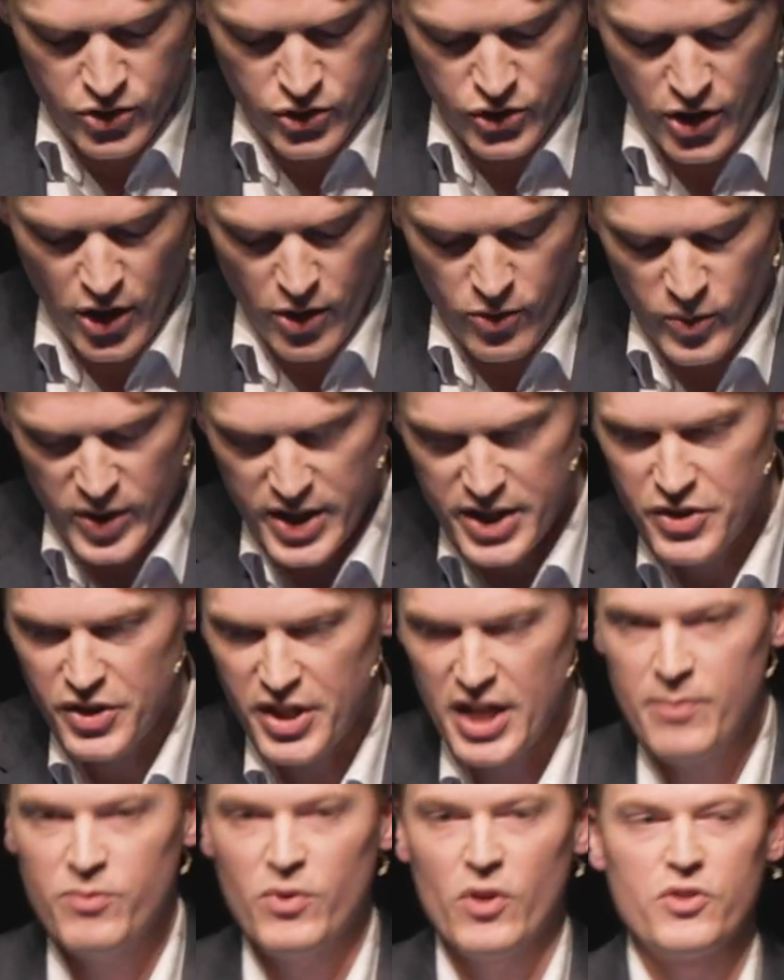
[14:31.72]
Do you know, we need to
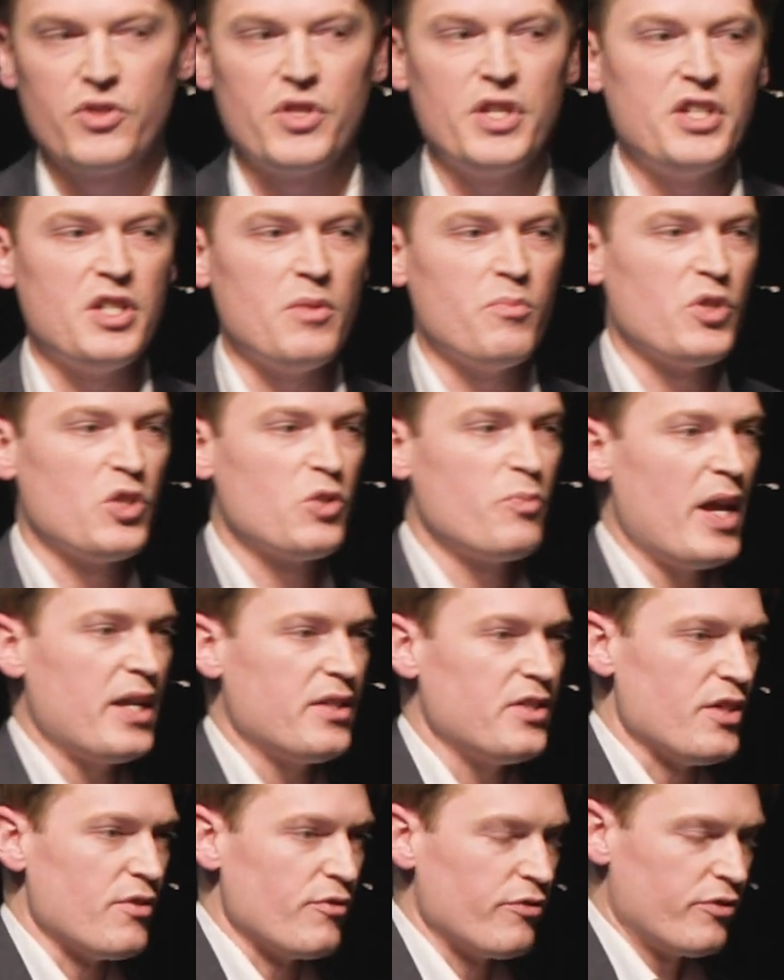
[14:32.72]
keep those things in
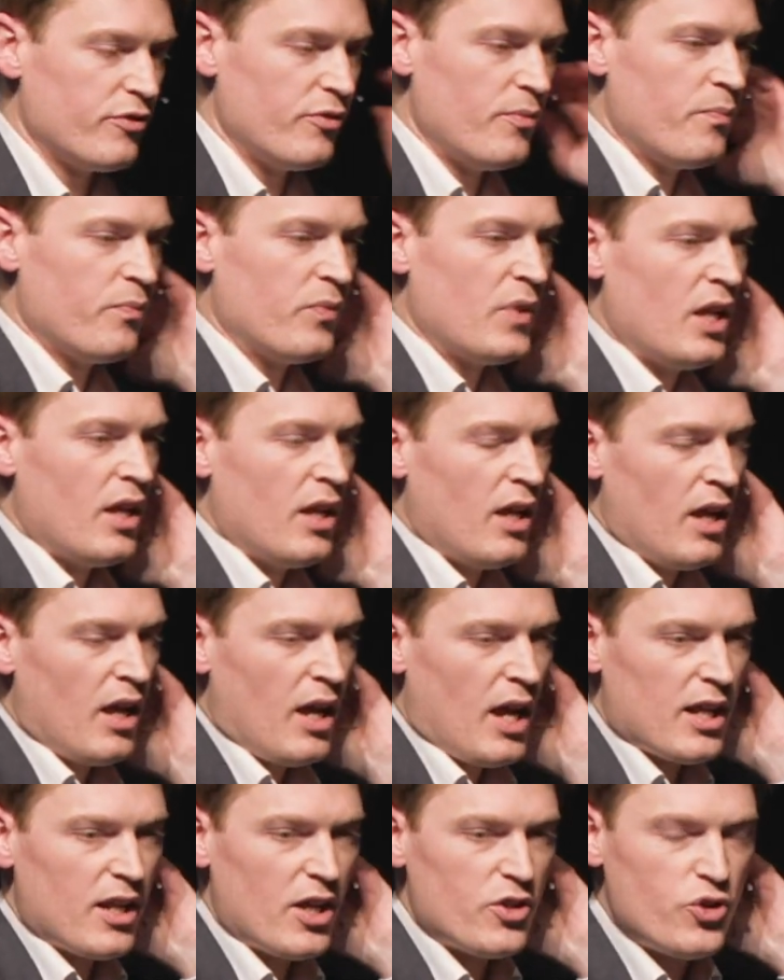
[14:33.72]
perspective.
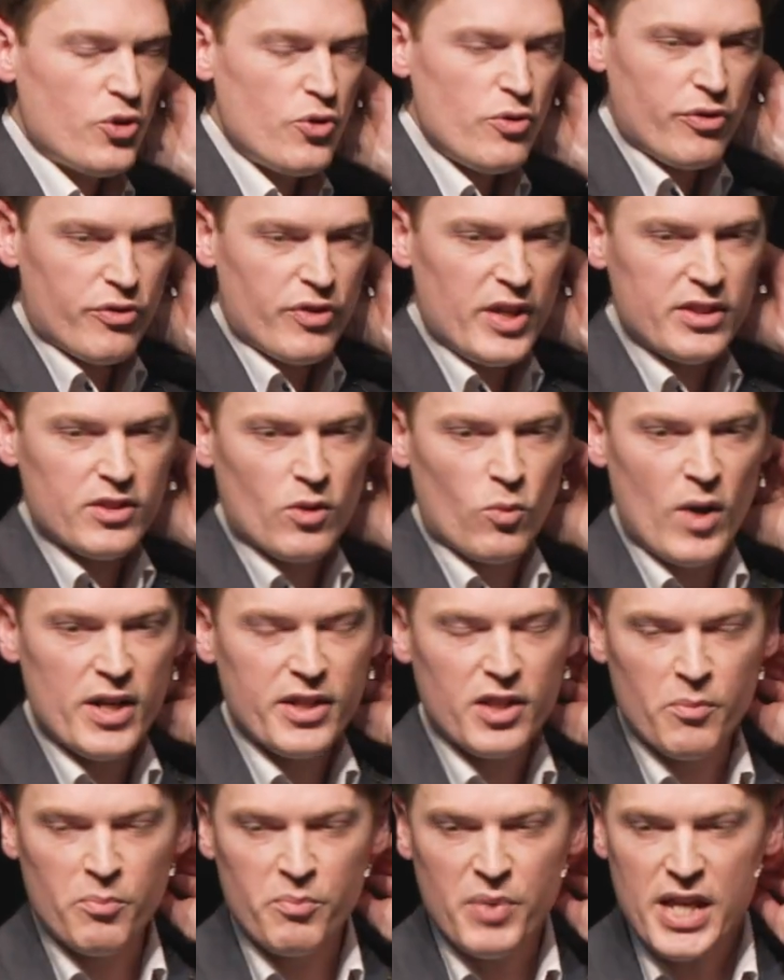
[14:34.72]
And I do think that
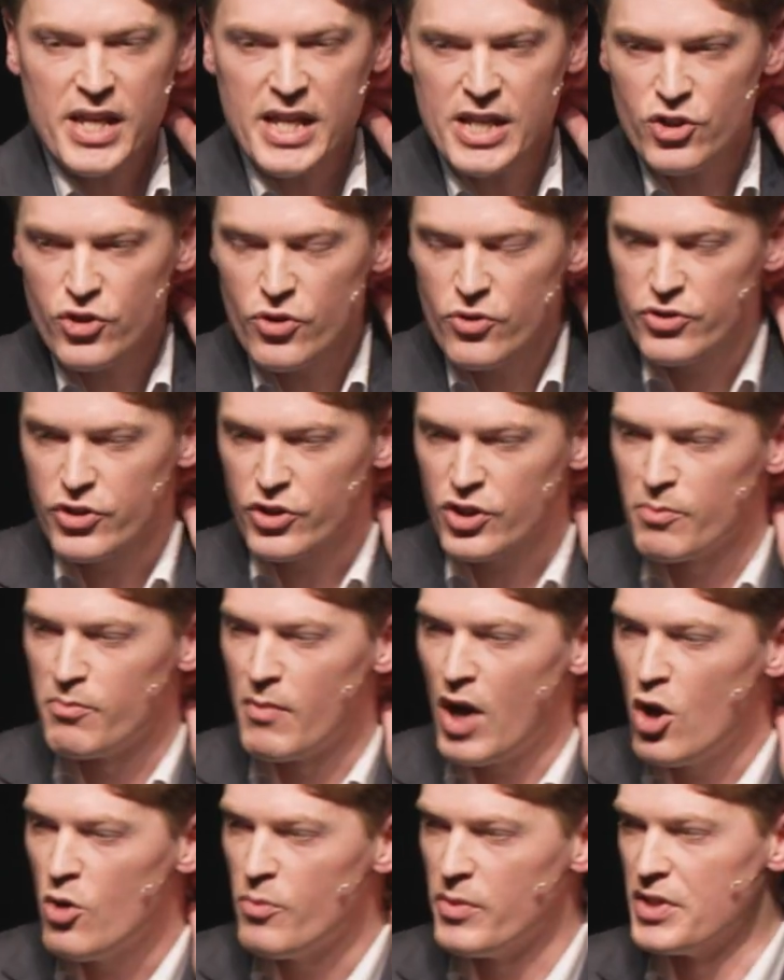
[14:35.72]
one of the big issues at the
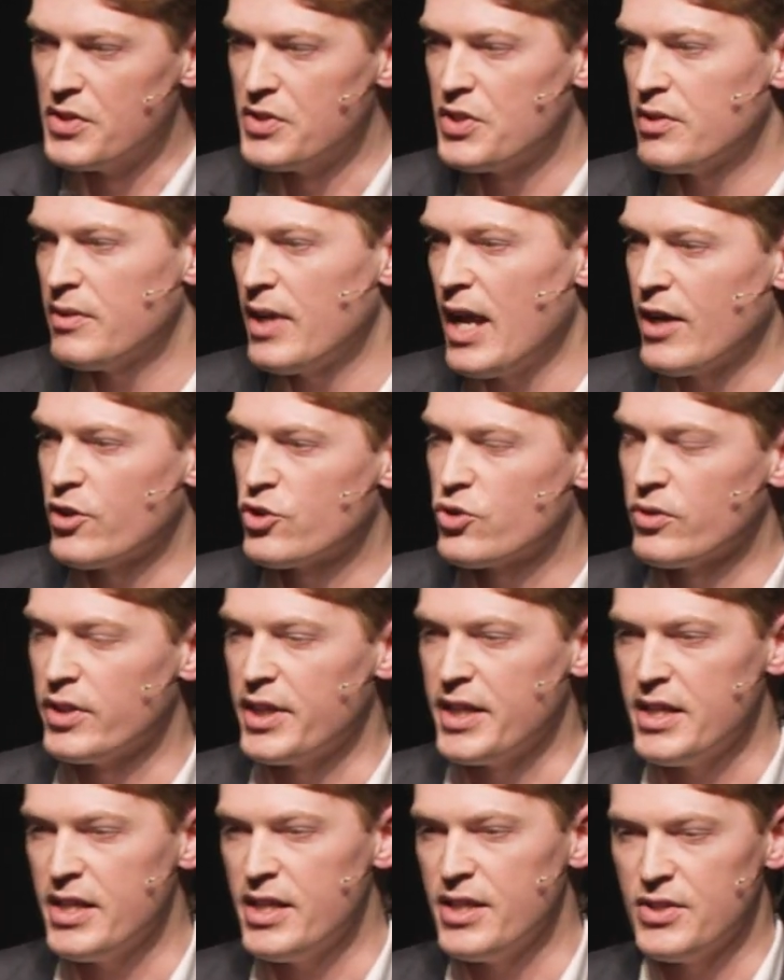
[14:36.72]
moment,
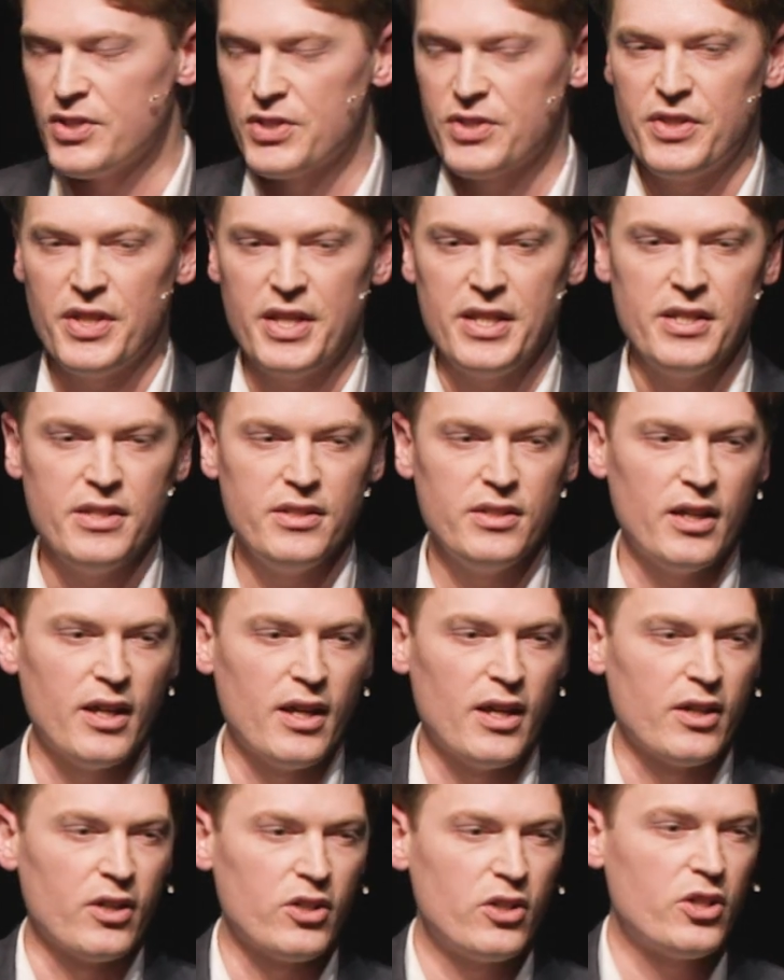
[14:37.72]
actually, is the
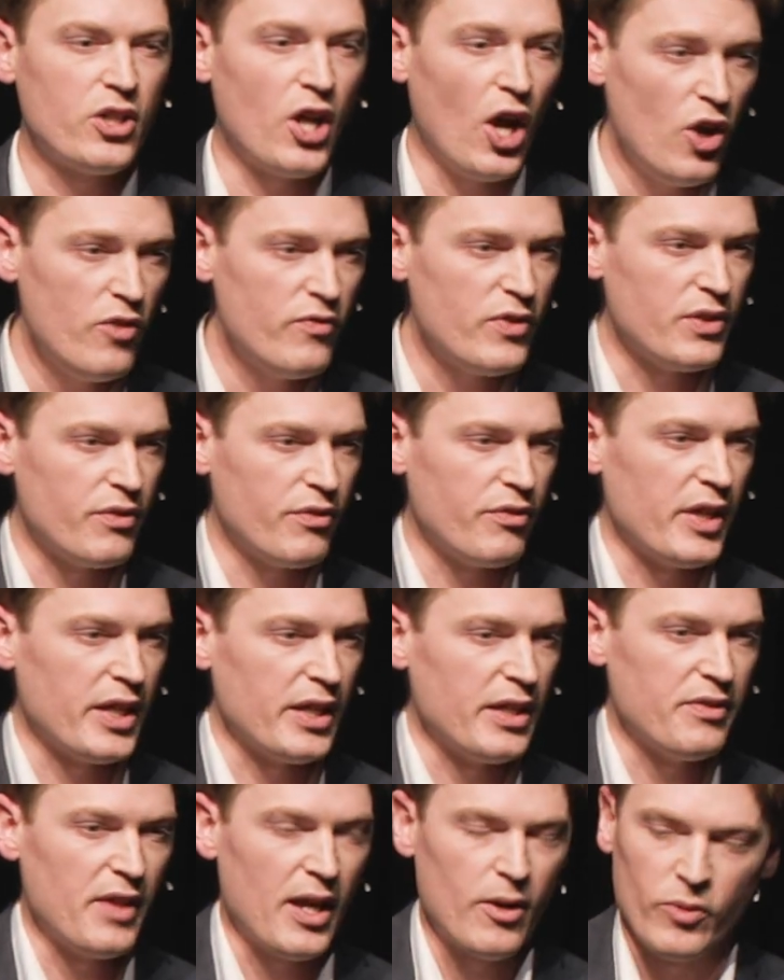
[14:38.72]
COVID
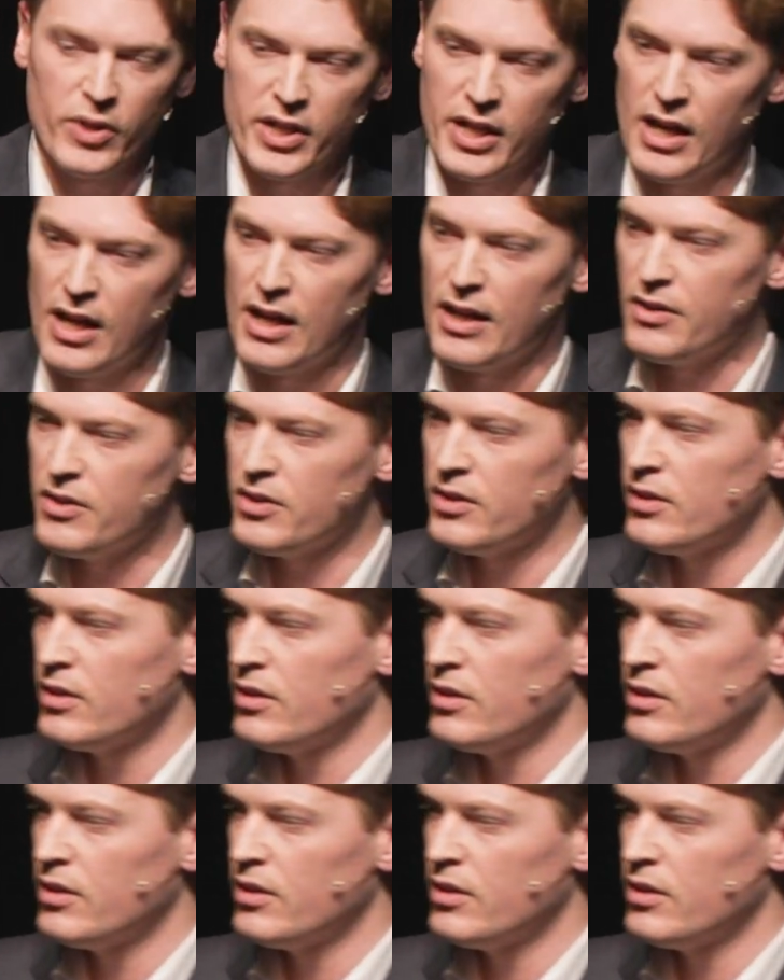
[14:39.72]
thing in that regard.